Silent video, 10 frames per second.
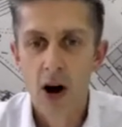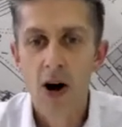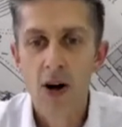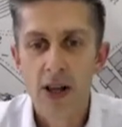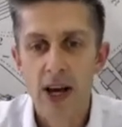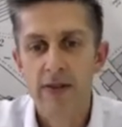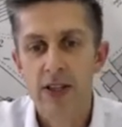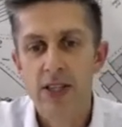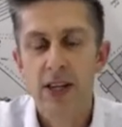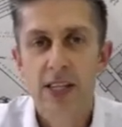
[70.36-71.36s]
are, they have
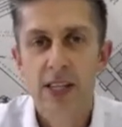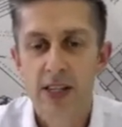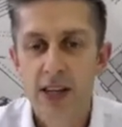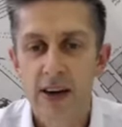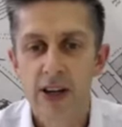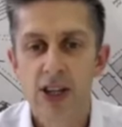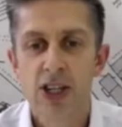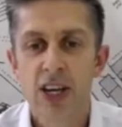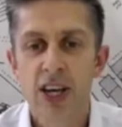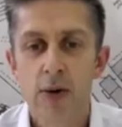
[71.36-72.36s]
this nice little definition
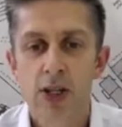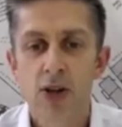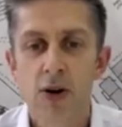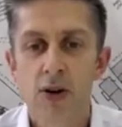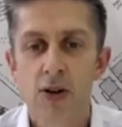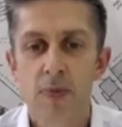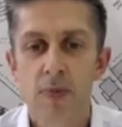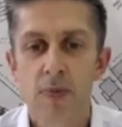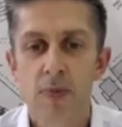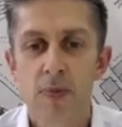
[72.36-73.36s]
here, which talks
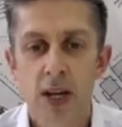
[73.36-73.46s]
about